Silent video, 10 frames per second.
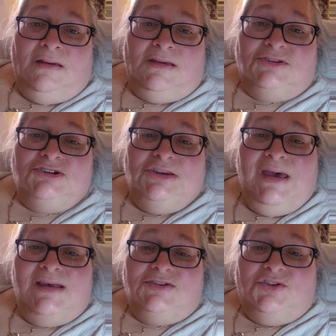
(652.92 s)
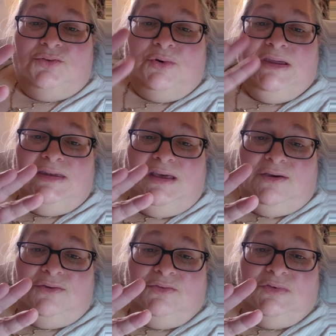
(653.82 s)
She has 3
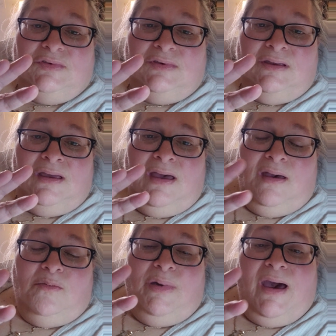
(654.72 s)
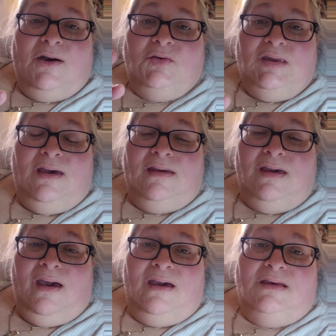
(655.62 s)
totes. Bag O'Day
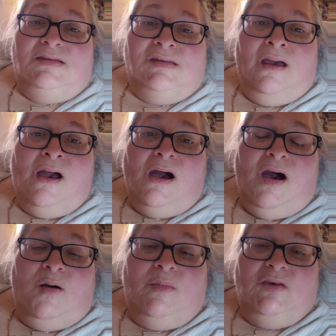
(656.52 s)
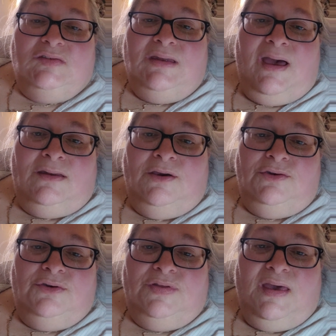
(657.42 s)
has almost
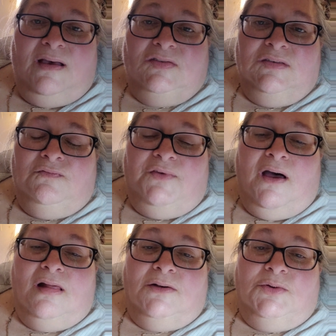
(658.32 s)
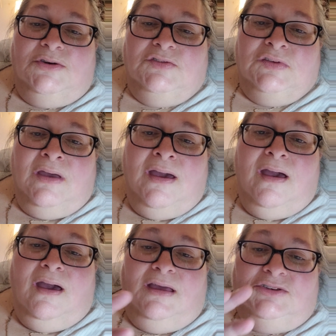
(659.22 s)
900,000 followers,
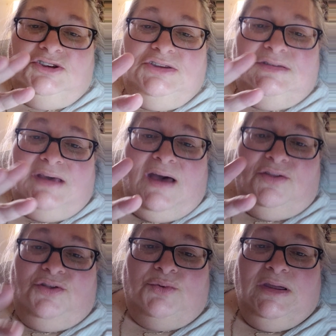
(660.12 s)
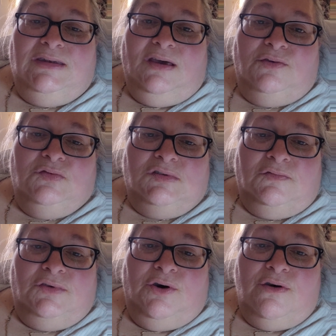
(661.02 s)
and she's got 3 totes
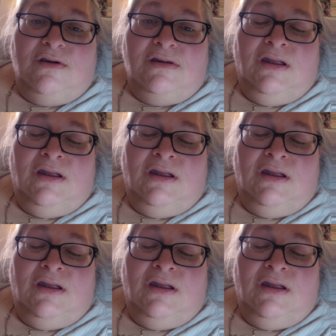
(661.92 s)
of yarn.